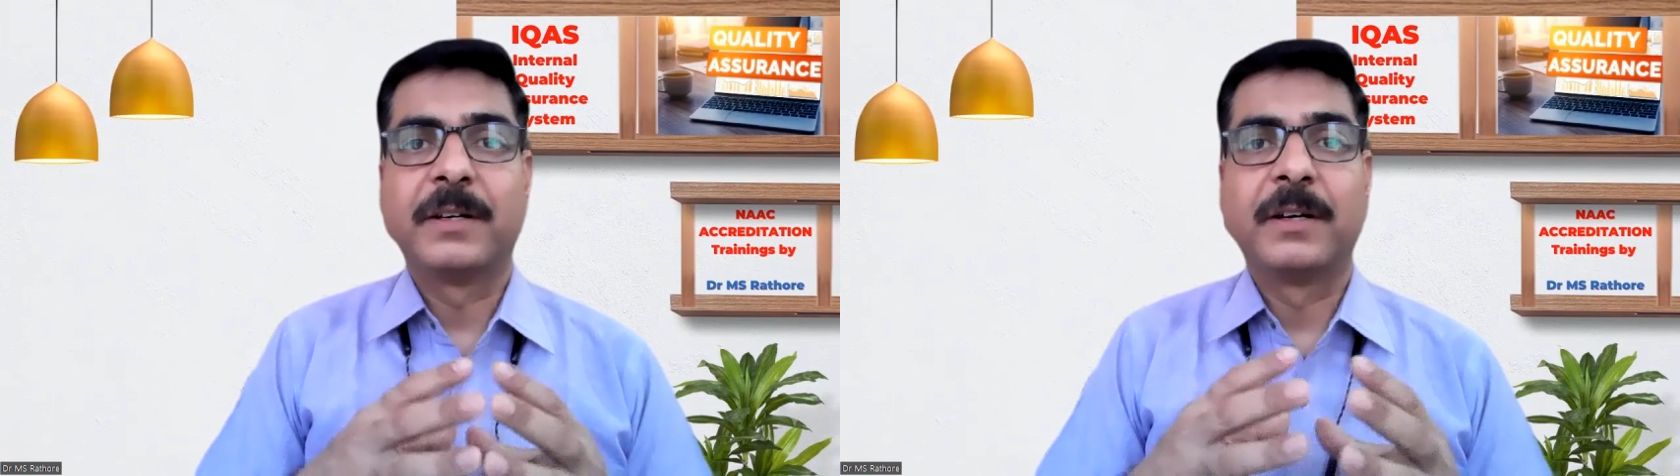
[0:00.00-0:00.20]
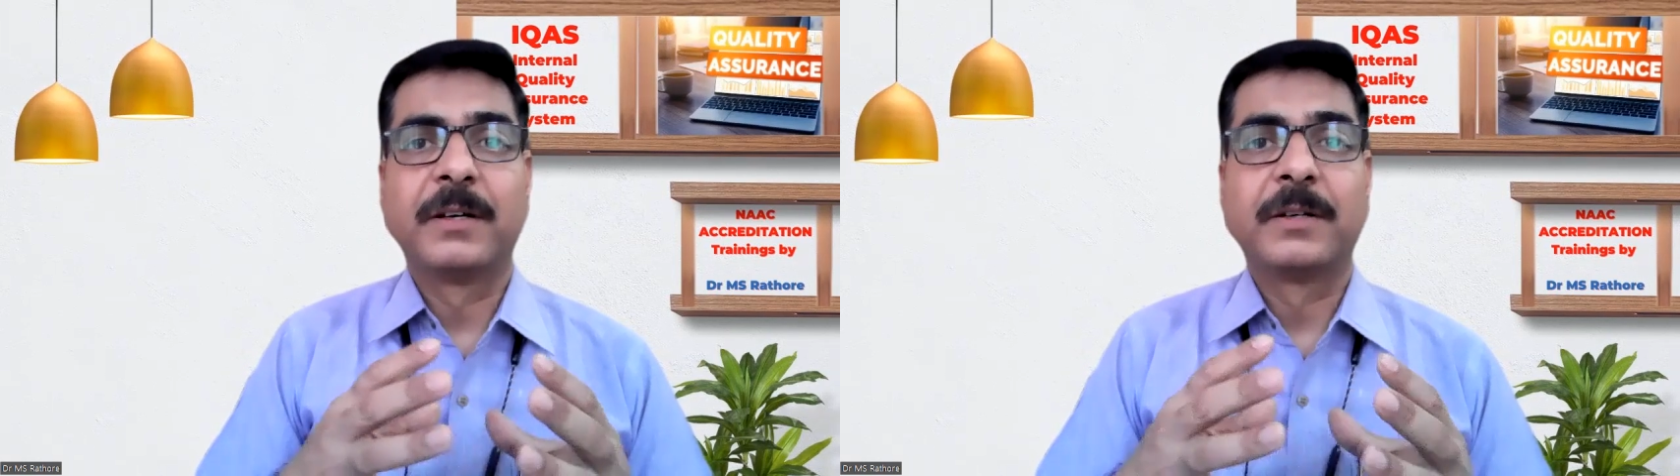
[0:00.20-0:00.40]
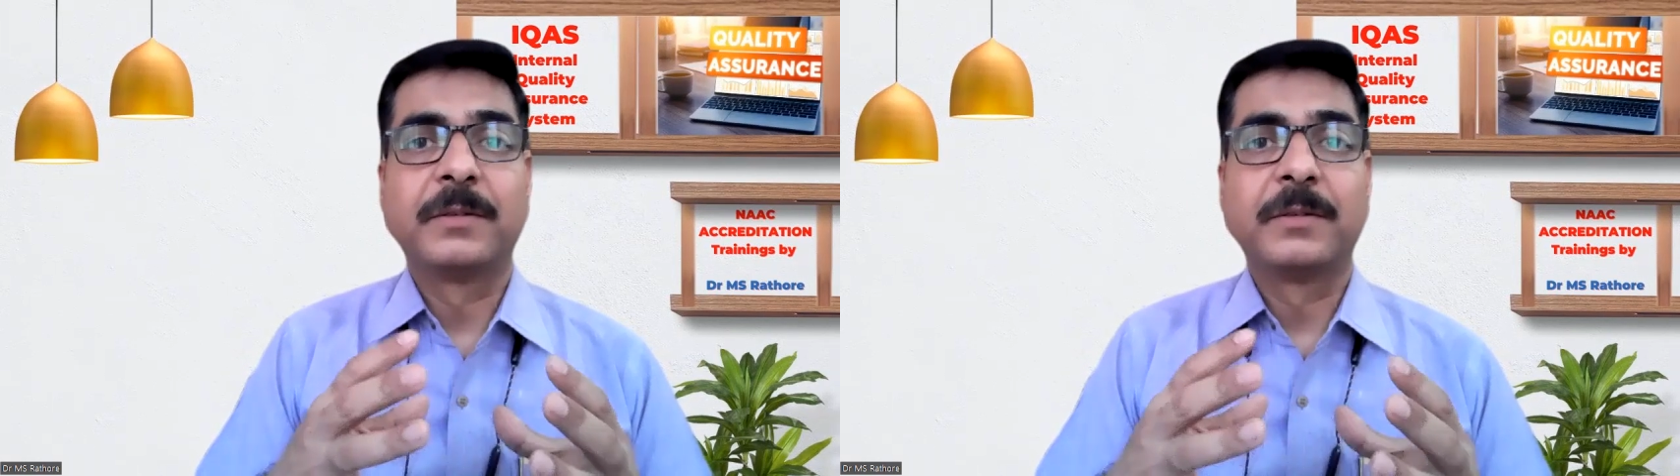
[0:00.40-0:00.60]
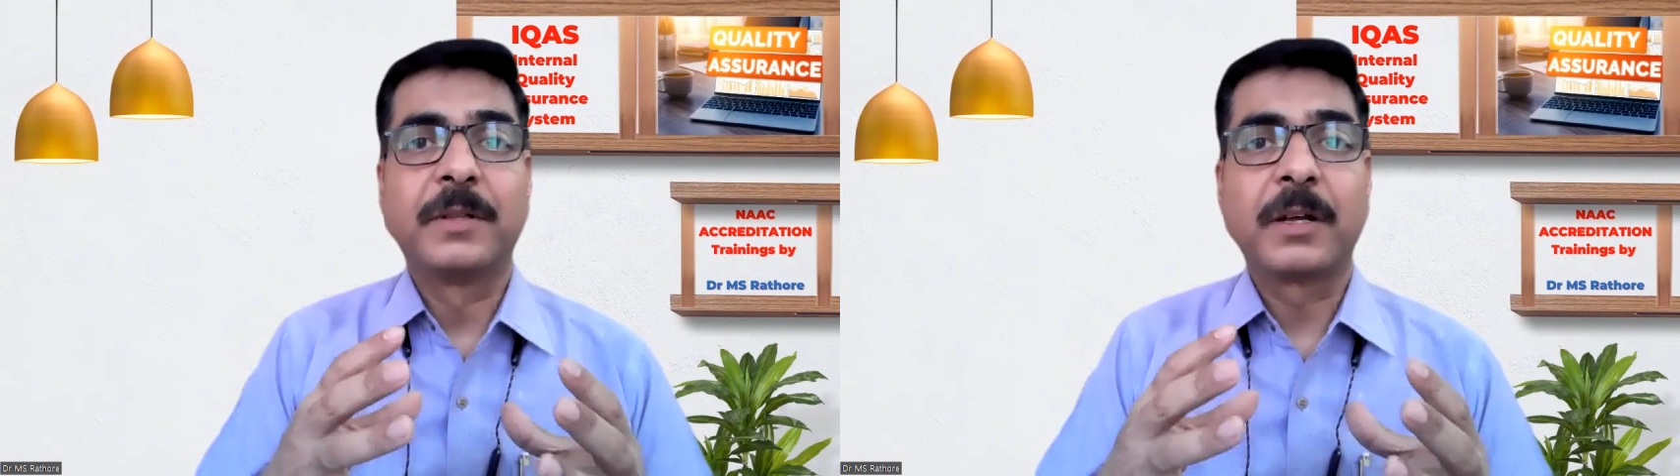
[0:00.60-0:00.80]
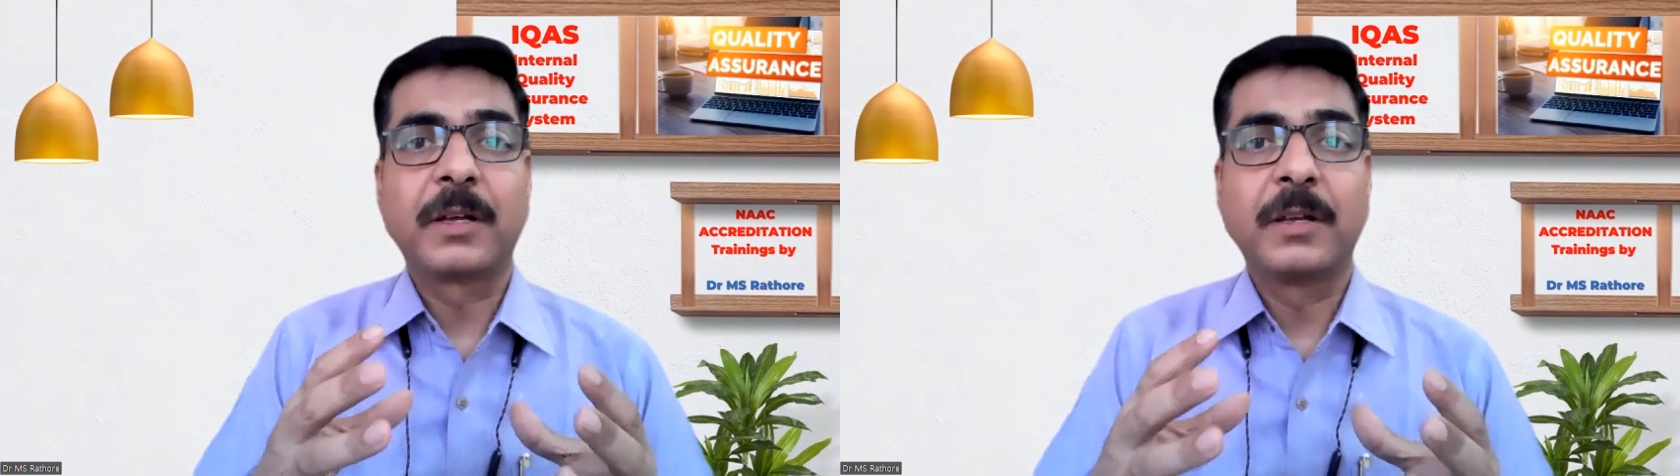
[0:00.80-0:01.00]

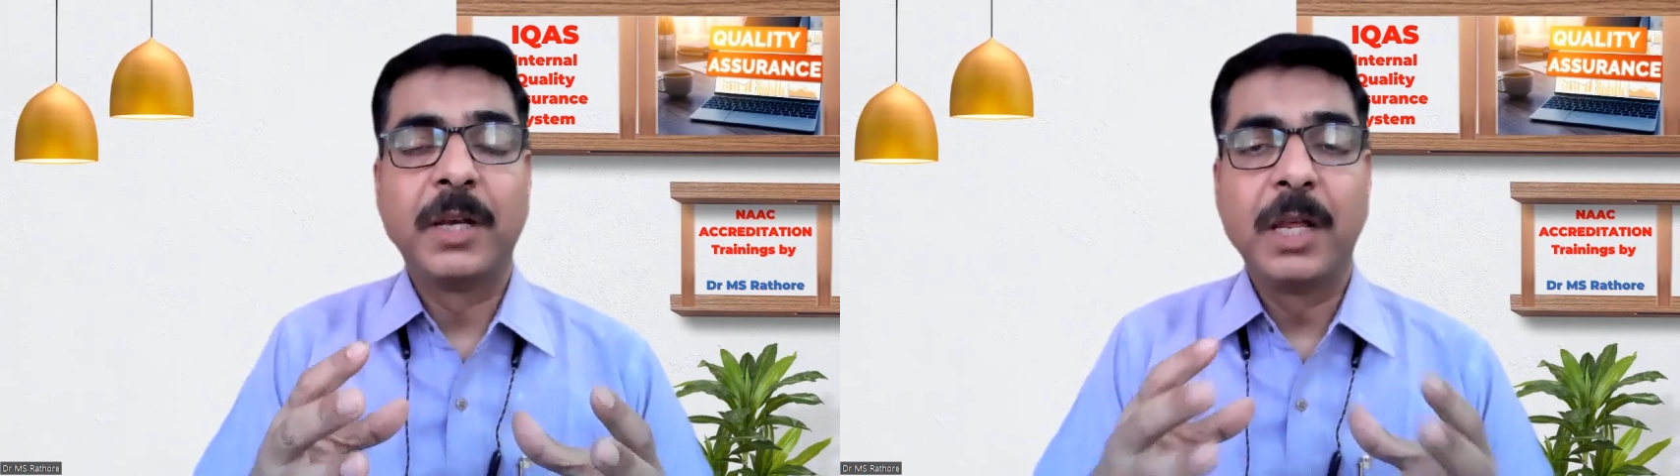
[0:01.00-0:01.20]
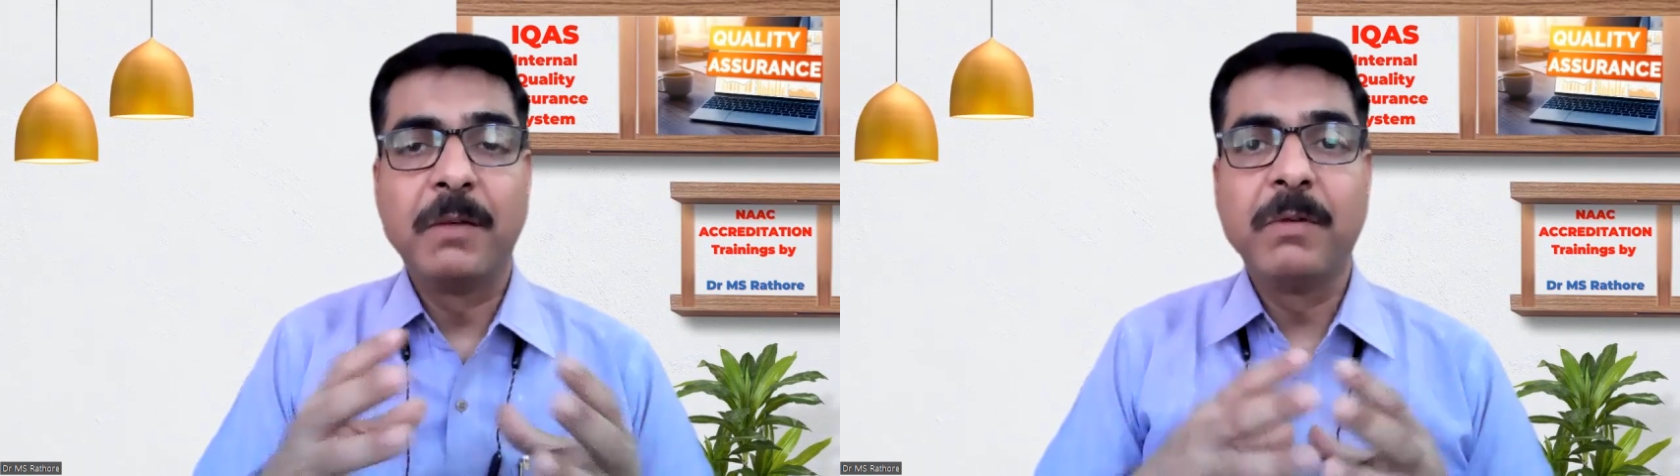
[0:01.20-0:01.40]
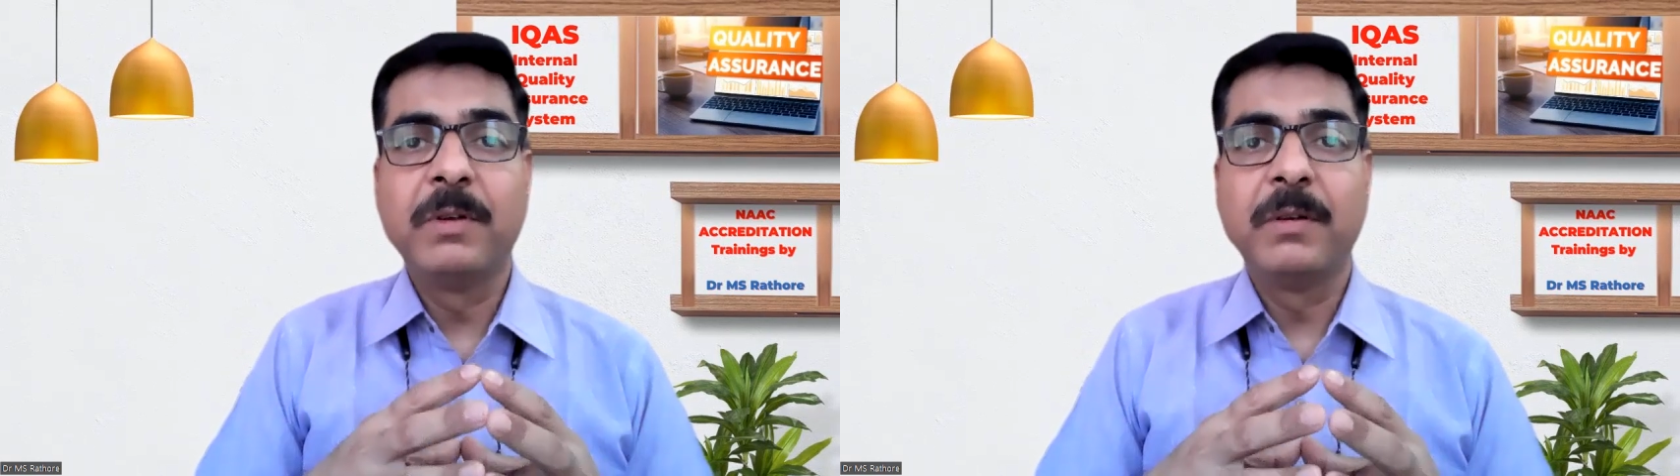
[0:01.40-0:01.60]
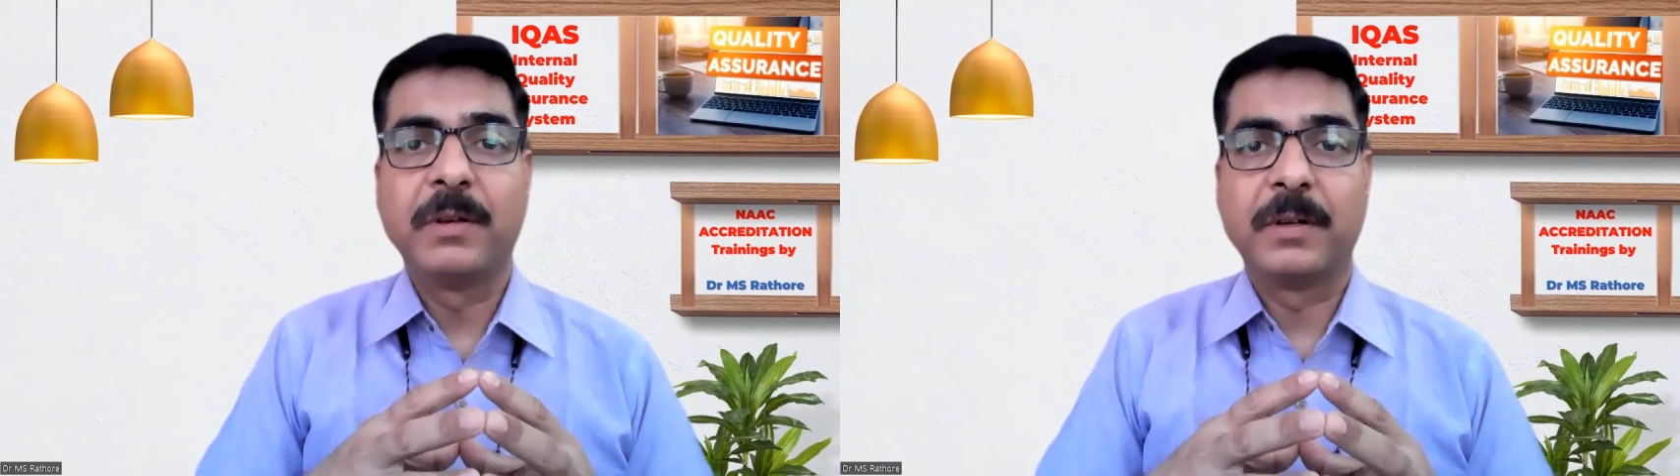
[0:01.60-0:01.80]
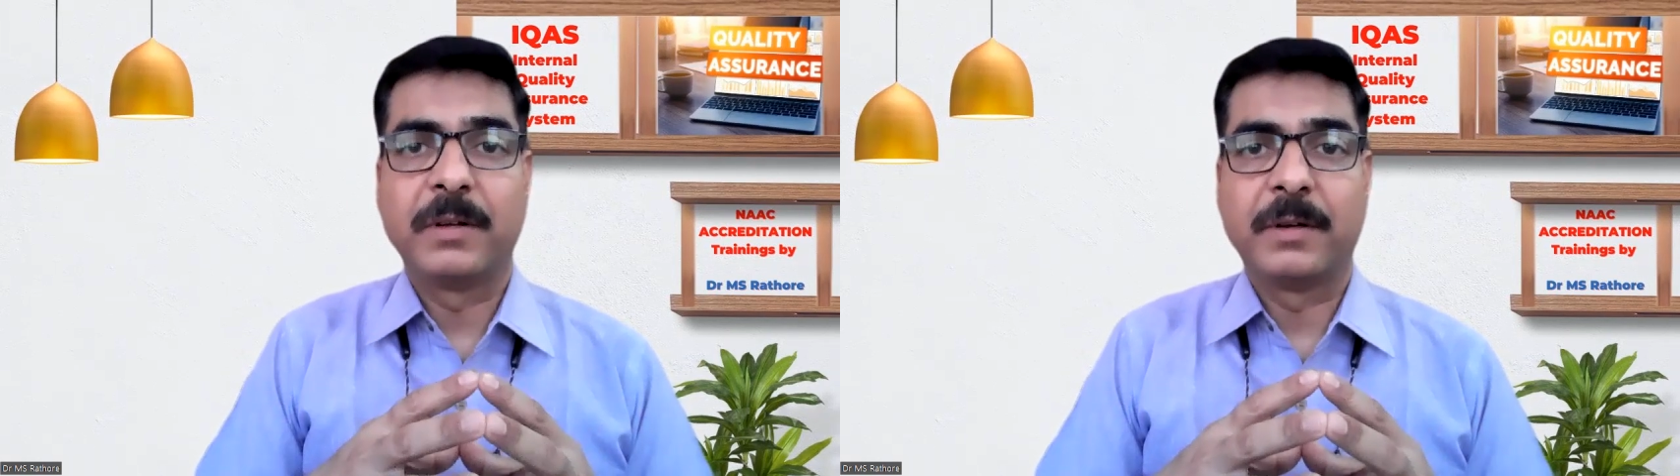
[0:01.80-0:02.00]
the DVV